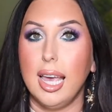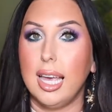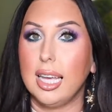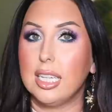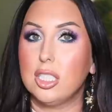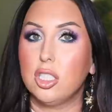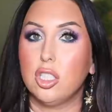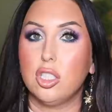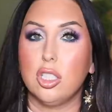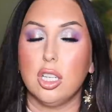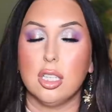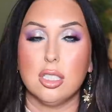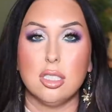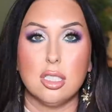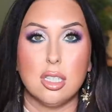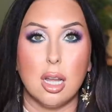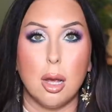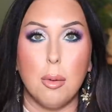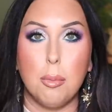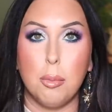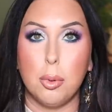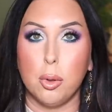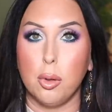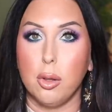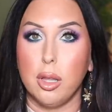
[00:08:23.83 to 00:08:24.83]
It's just
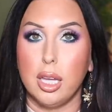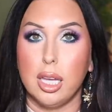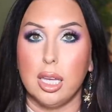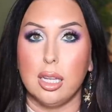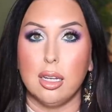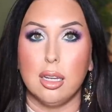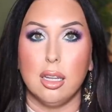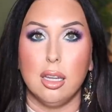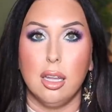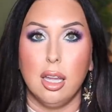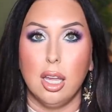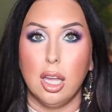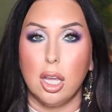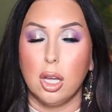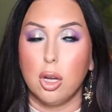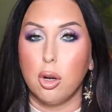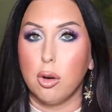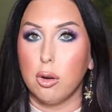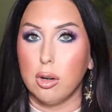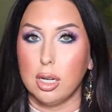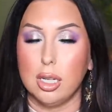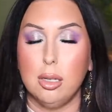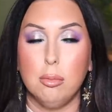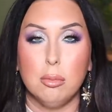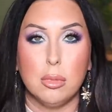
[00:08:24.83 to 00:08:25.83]
a bullet
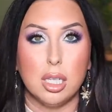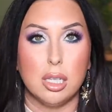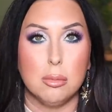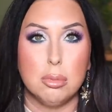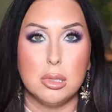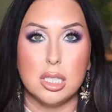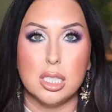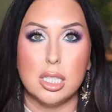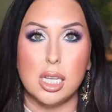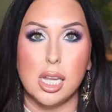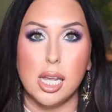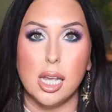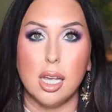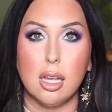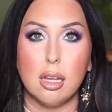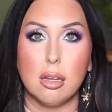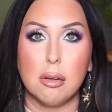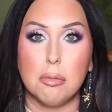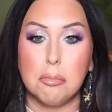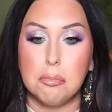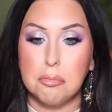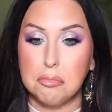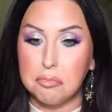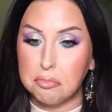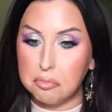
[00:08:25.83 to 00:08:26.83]
cream
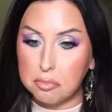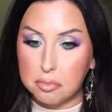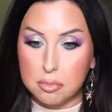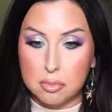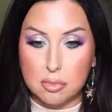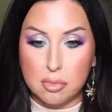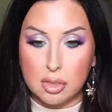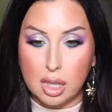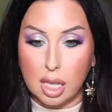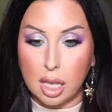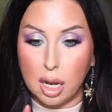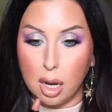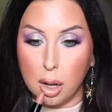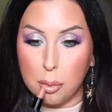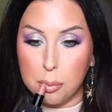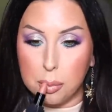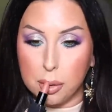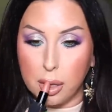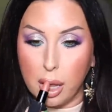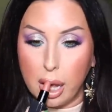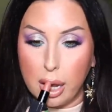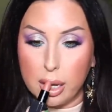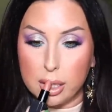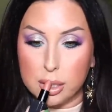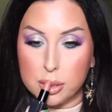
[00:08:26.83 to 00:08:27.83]
lipstick that
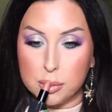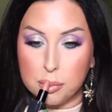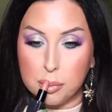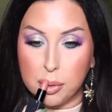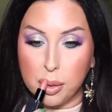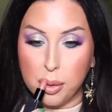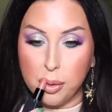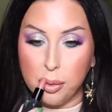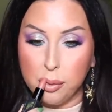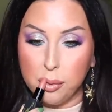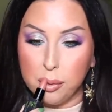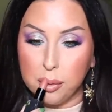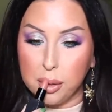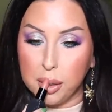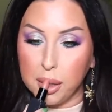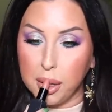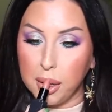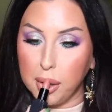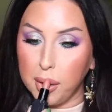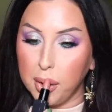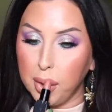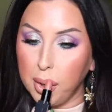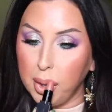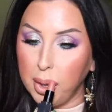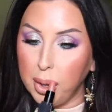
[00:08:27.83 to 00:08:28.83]
applies
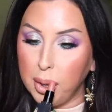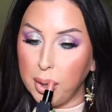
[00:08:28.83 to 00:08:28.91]
beautifully,